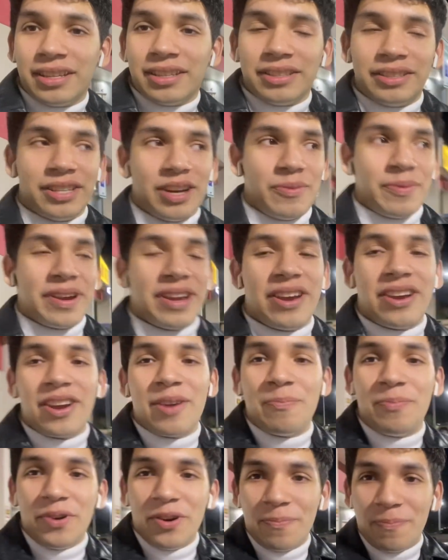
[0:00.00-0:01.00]
so we're here
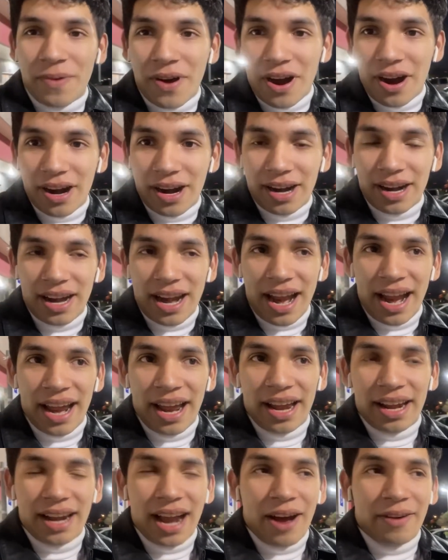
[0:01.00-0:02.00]
at Boot Barn
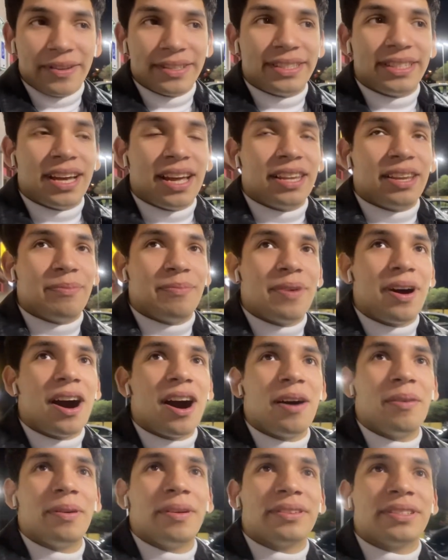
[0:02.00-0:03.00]
and I was telling
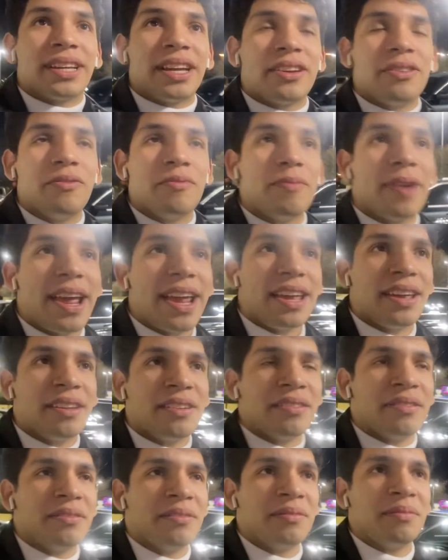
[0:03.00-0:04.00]
mom, I was like, wait,
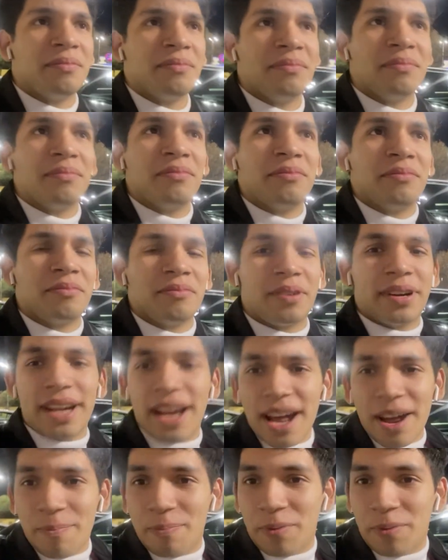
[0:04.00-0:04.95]
we're not at